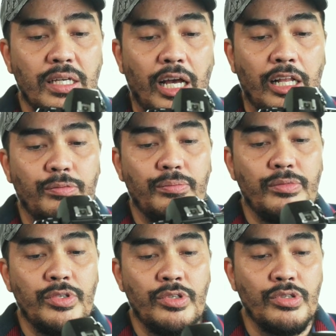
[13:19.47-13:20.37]
I'll
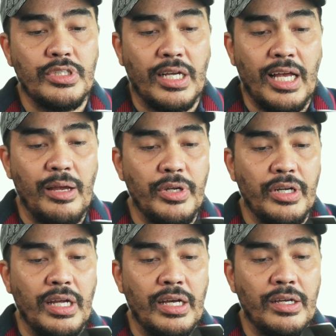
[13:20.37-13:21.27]
use the
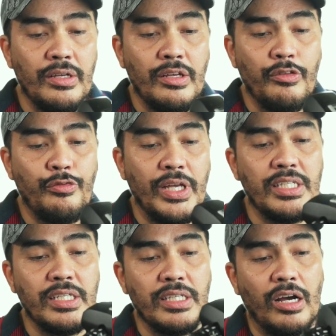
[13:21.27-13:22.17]
camera
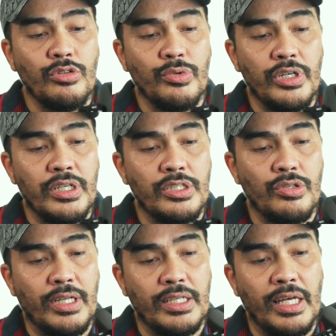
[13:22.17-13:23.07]
facing downward so that